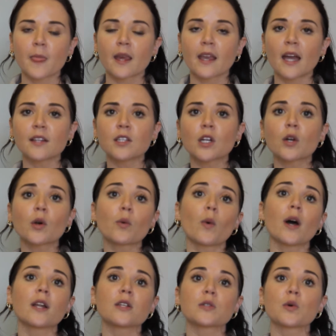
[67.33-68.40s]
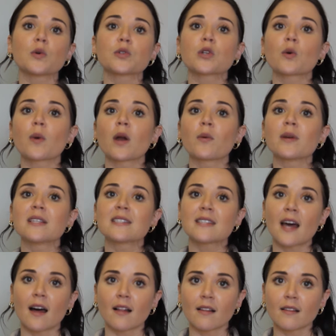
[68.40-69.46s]
Category 1 is also where we
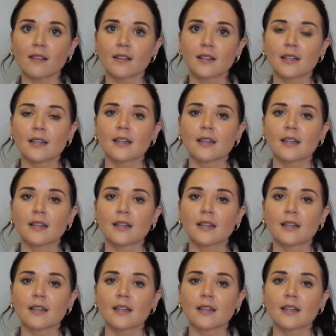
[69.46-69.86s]
sell.